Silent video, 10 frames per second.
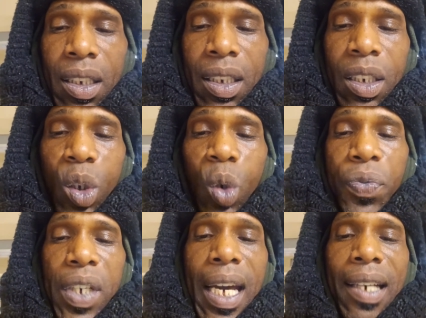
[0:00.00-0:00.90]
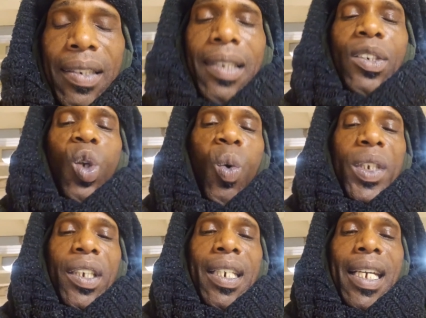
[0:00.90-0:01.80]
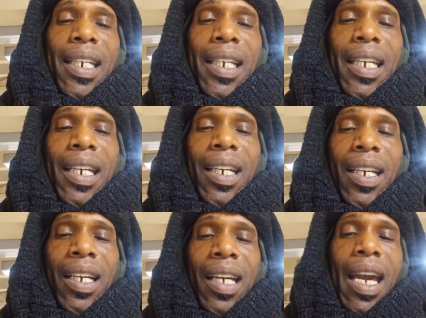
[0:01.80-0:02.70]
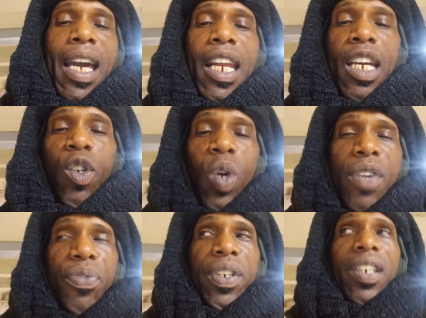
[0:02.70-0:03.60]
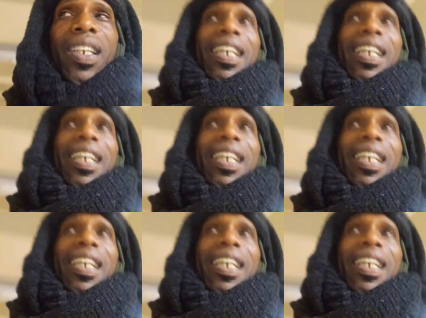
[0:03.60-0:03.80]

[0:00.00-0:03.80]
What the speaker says: Goofy ass nigga. There's always a nigga in here. Eddie Griffin. Like,